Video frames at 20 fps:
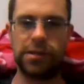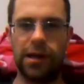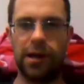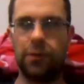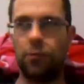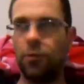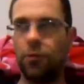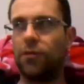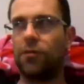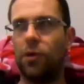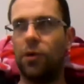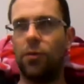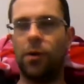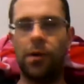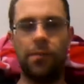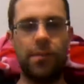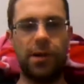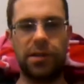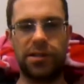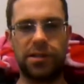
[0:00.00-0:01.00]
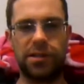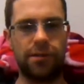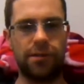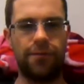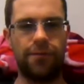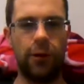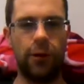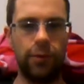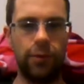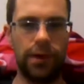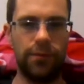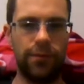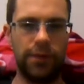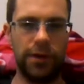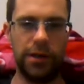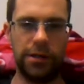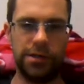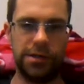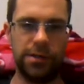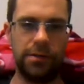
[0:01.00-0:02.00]
Like we've got one, but it's like a fold-up
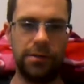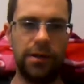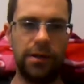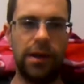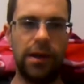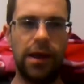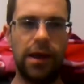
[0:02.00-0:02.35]
version,